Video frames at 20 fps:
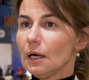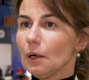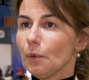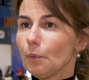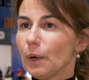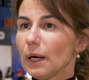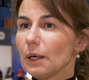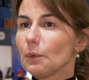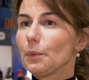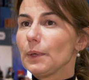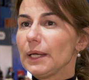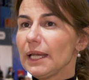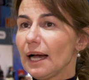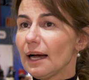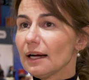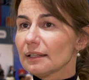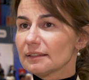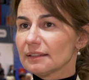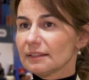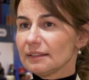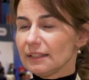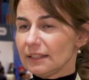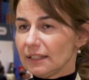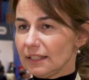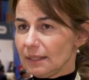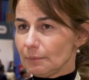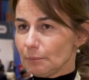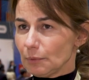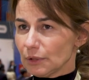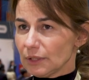when we add the
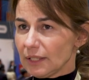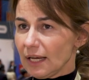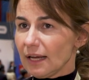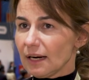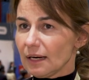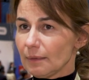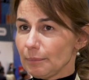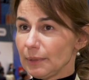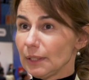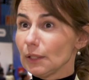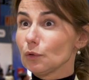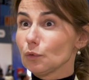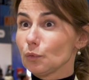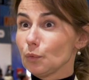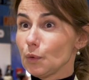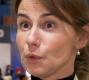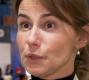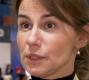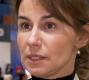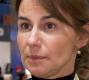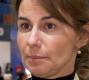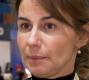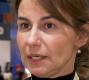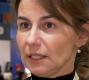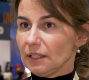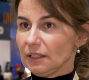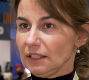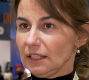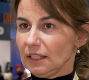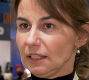chemotherapy to
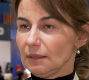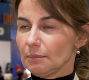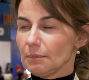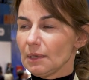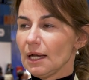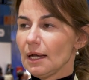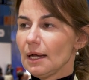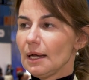osimertinib.